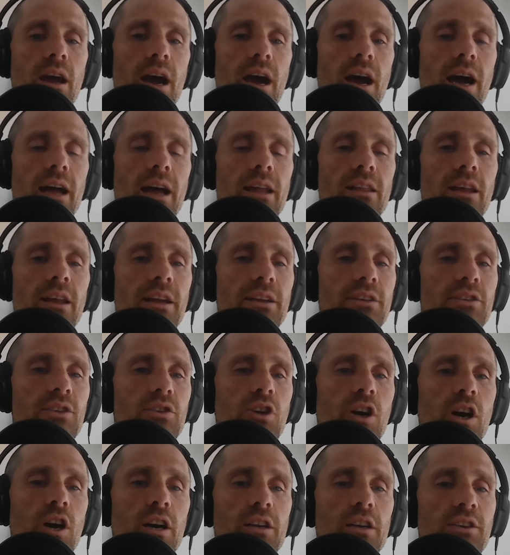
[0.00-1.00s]
I like to
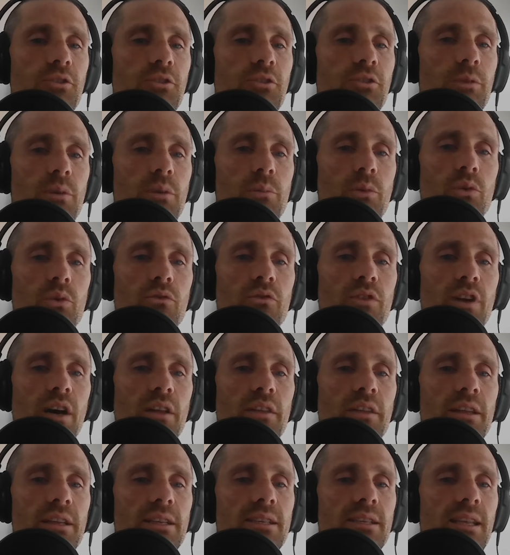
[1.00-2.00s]
talk to other people who've
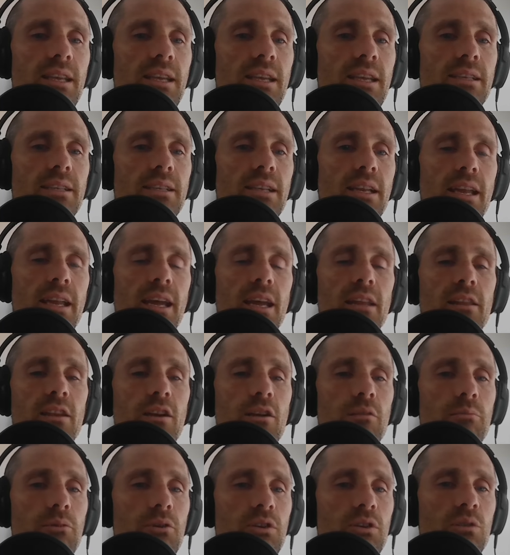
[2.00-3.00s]
done these things and get
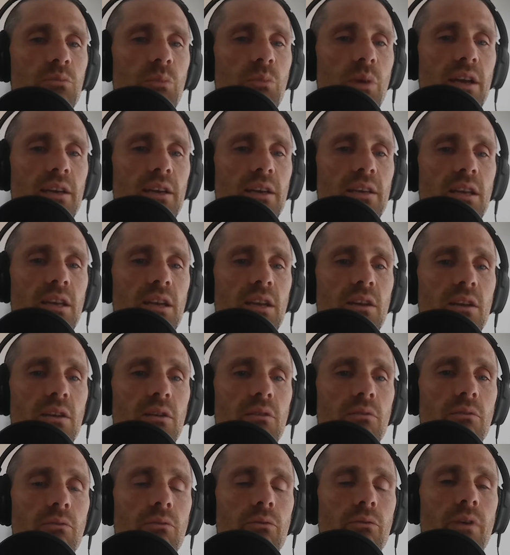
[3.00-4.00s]
their
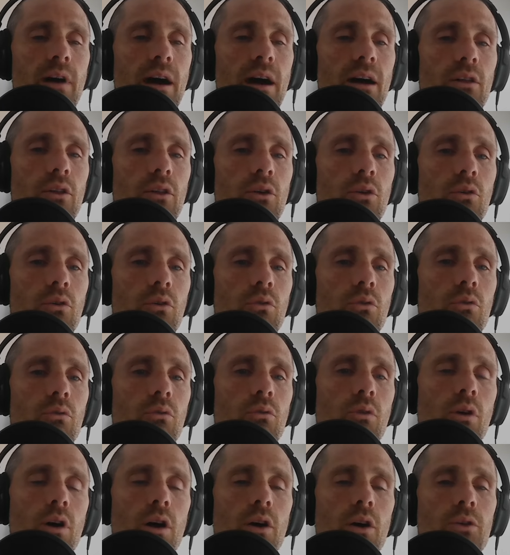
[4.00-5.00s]
perspective,
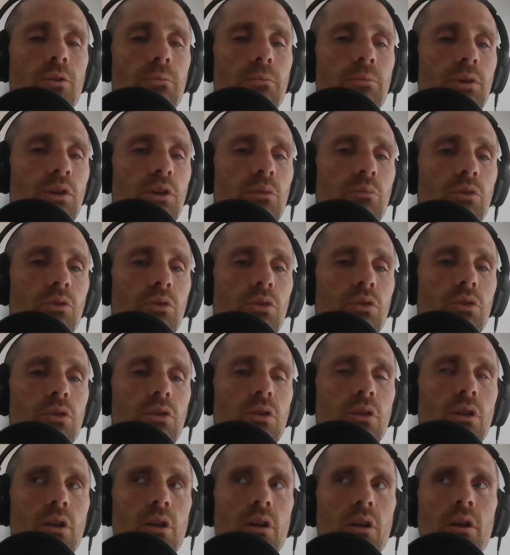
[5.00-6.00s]
follow other
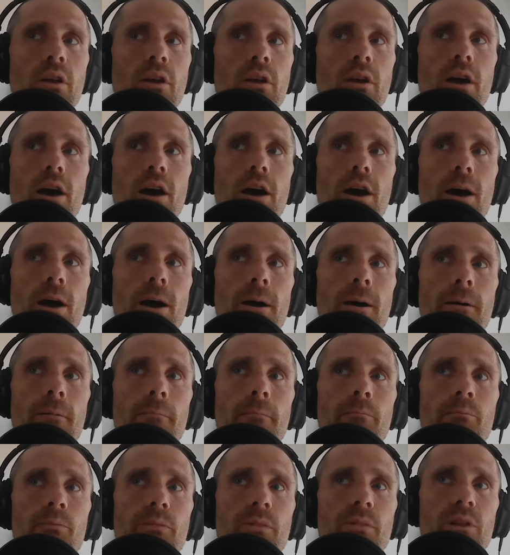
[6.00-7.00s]
people,
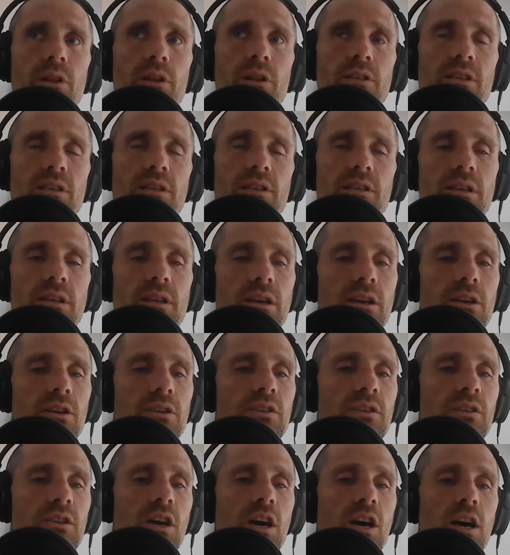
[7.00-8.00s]
um, listen to their
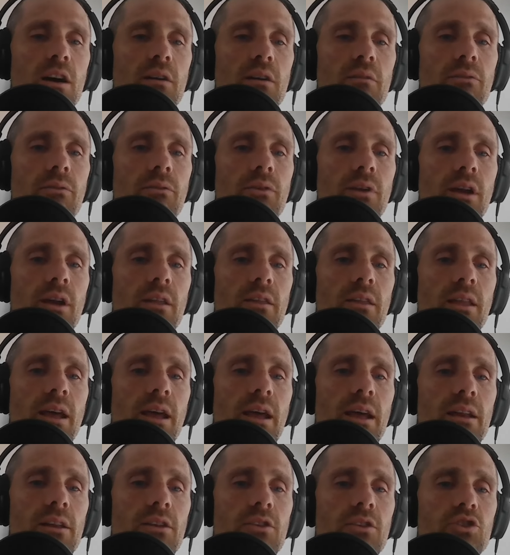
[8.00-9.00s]
stuff. And
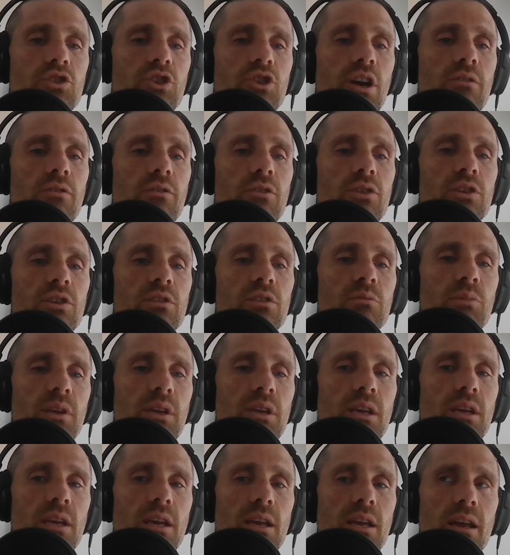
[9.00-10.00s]
then, generally
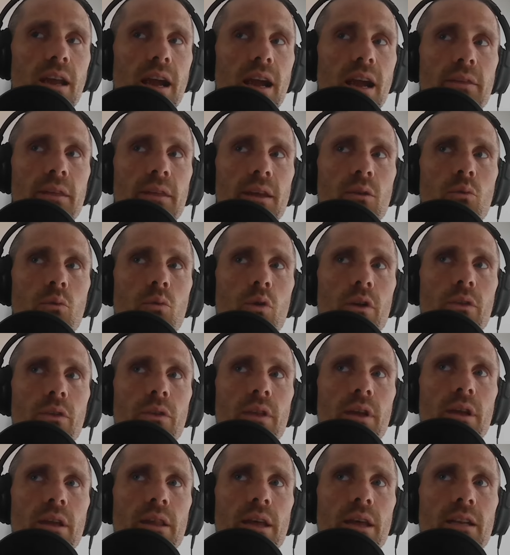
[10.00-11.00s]
speaking, I think one
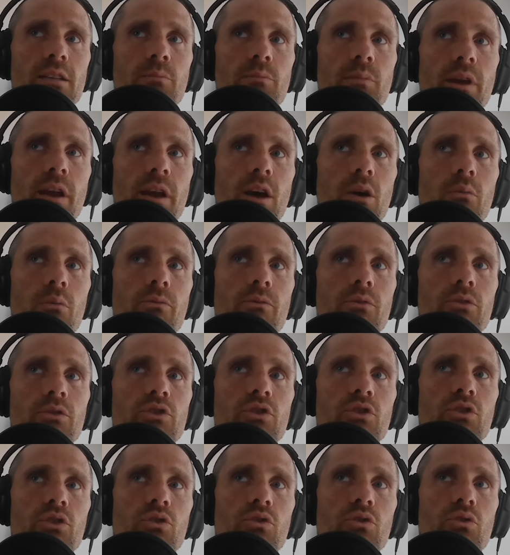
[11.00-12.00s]
thing that's been helpful
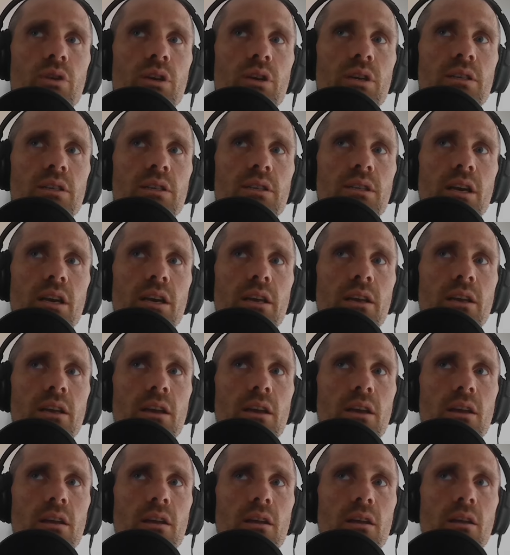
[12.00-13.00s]
too is like,
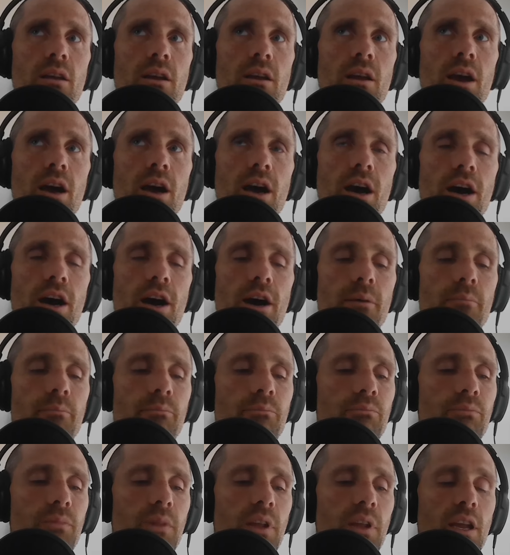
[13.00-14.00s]

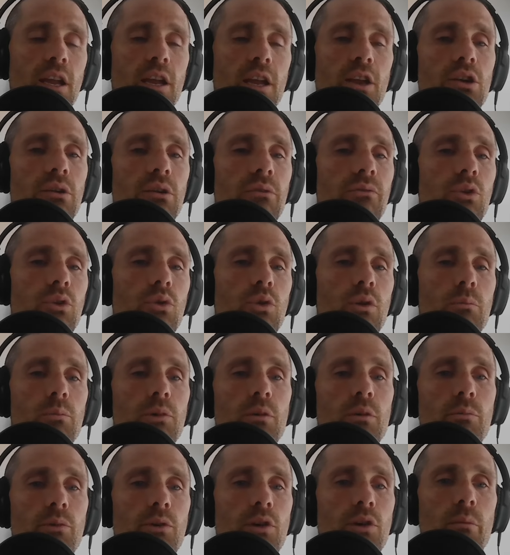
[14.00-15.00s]
um, interviewing
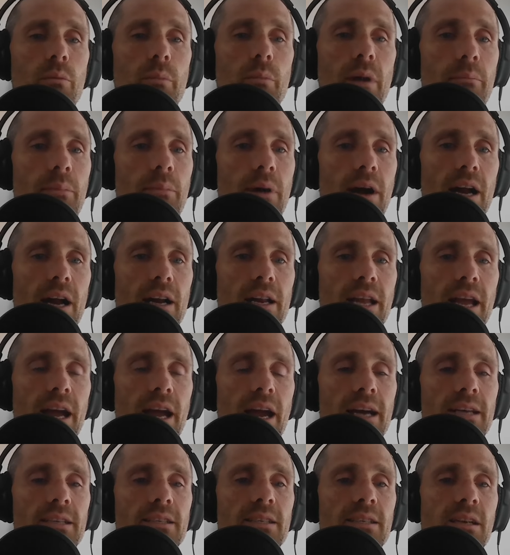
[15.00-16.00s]
people on my
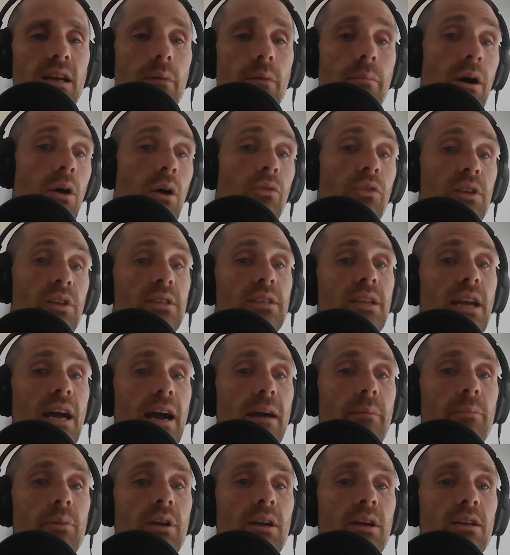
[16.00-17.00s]
podcast about this
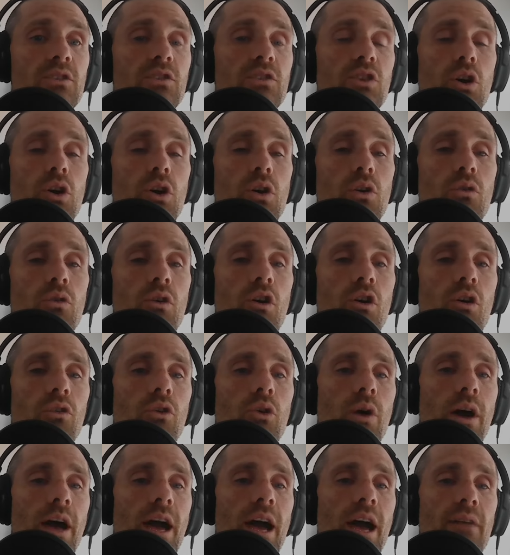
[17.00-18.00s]
topic. So
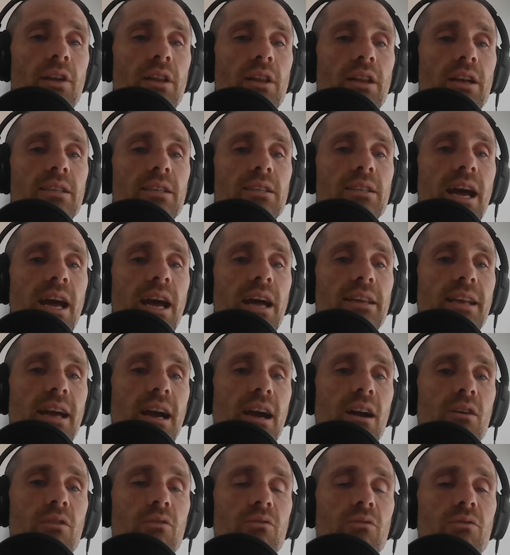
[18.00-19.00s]
although I haven't like sat
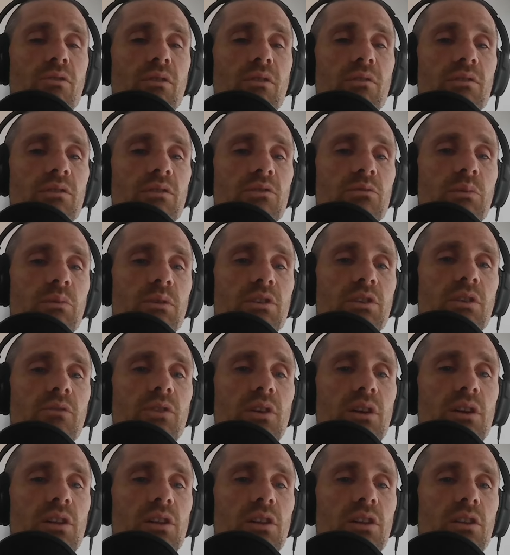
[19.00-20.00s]
down
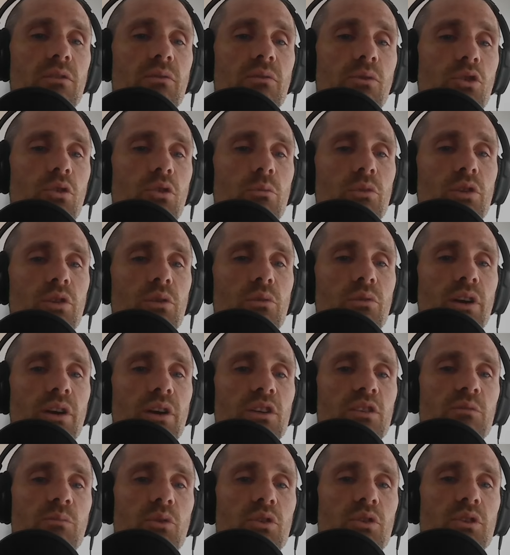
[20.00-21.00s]
specifically formally with like
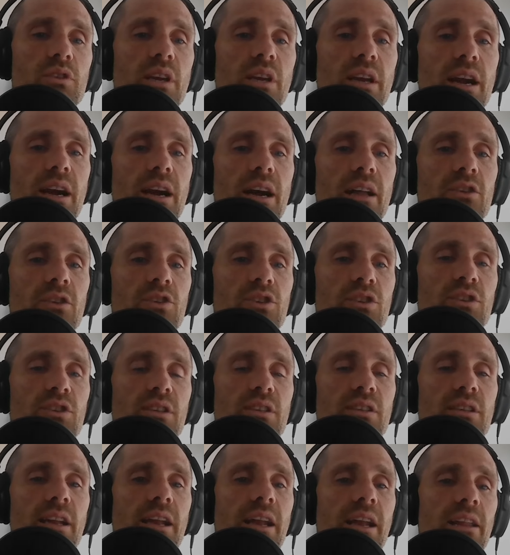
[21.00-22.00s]
a sports psychologist
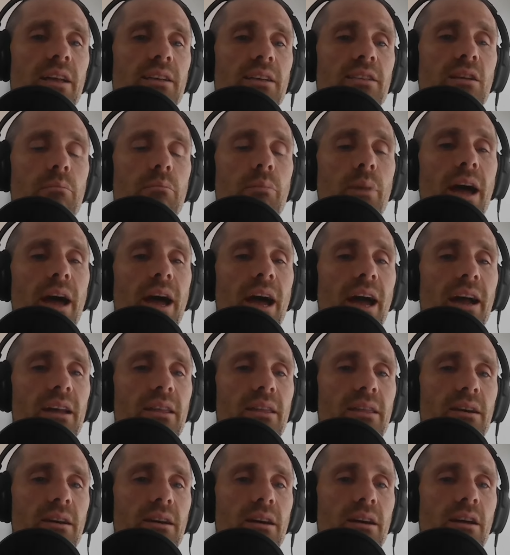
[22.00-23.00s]
and said, hey, let's unpack
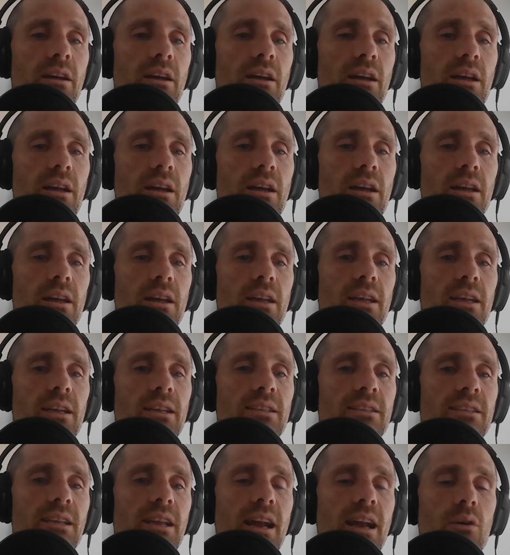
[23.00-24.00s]
the
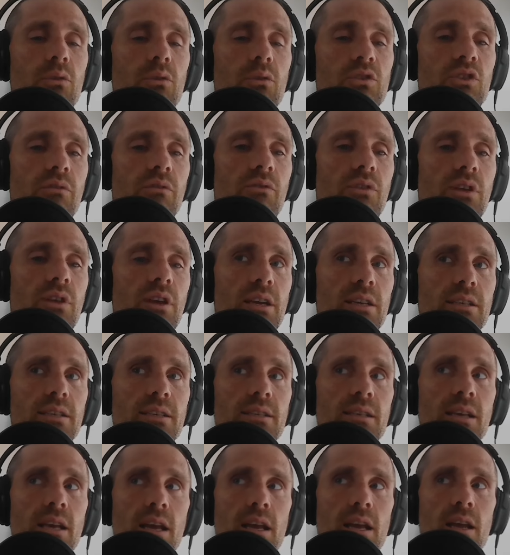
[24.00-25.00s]
ins and outs of
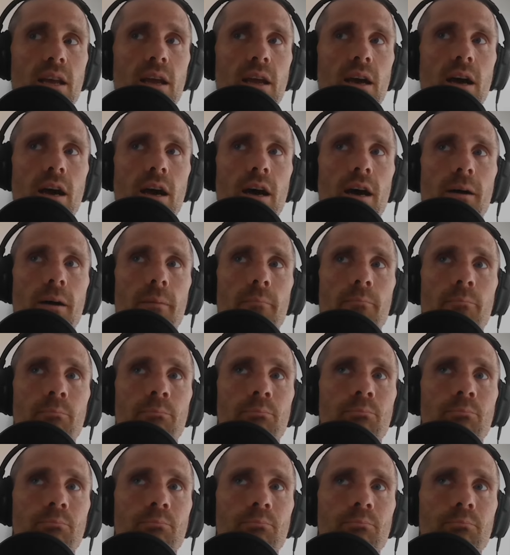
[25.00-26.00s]
this, um,
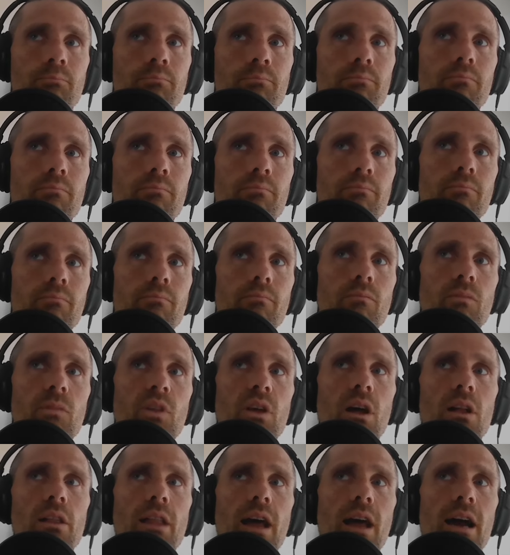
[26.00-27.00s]

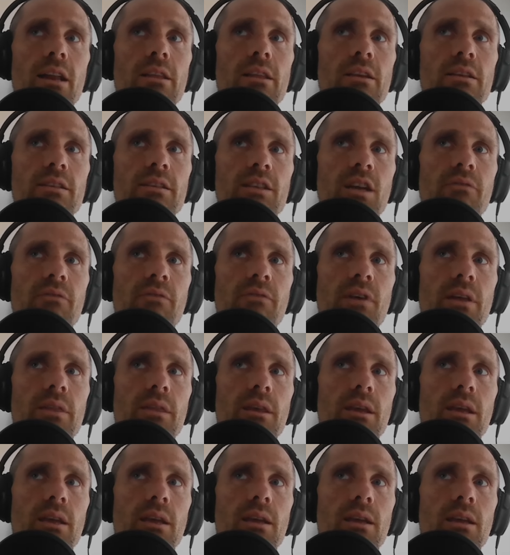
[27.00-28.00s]
a lot of the stuff I
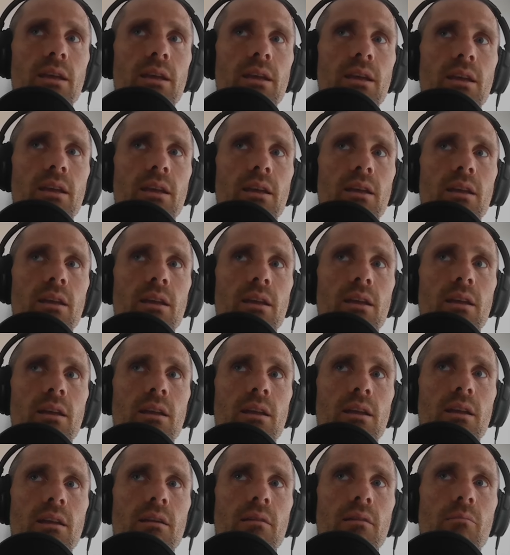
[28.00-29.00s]
think
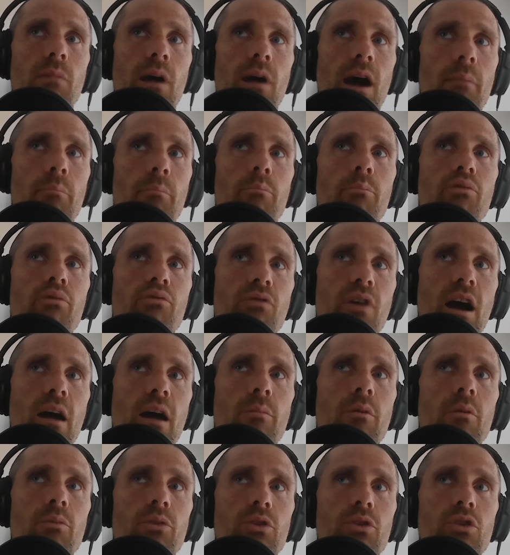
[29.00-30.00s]
I
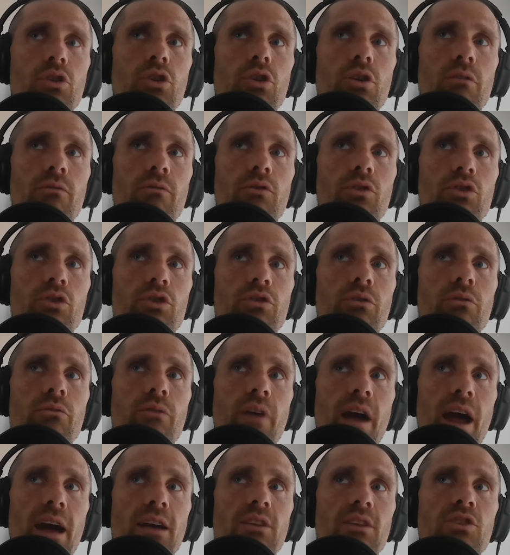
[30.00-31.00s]
probably could have learned
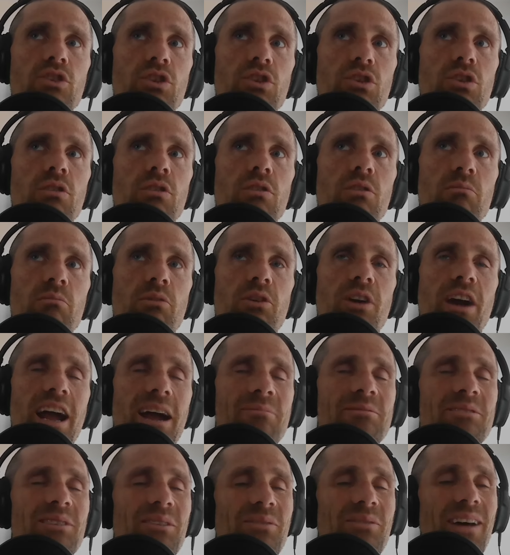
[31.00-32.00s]
faster,
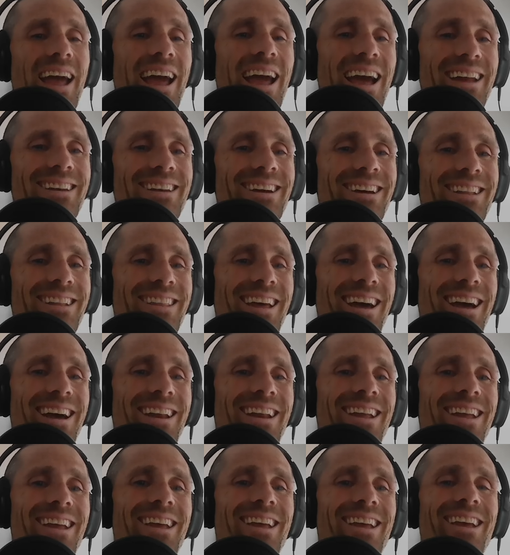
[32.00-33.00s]
perhaps if I had done
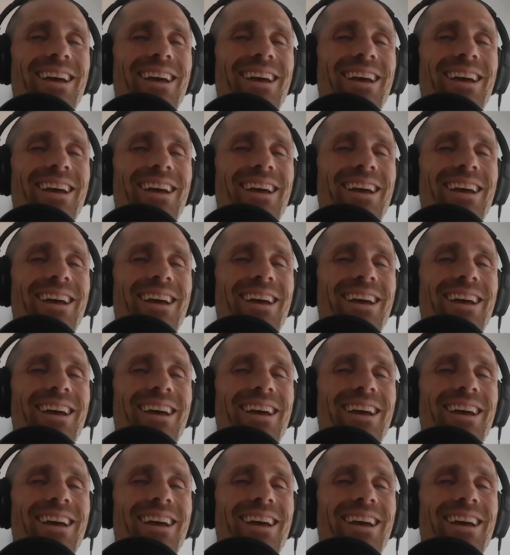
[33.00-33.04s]
that.